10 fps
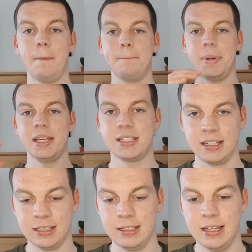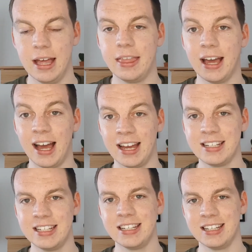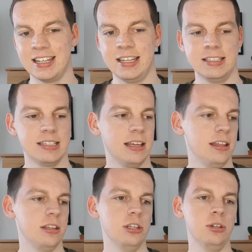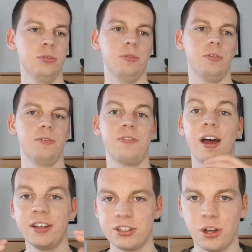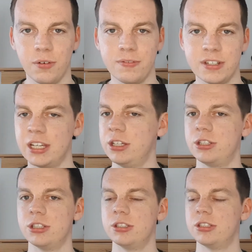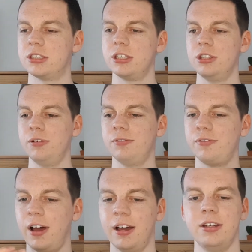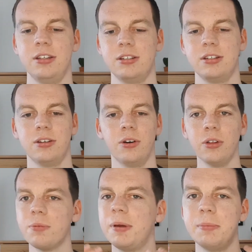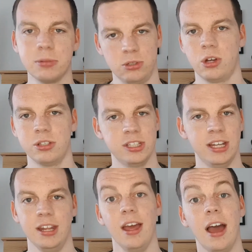Basically, the idea is that you find conversations, you find other people's content,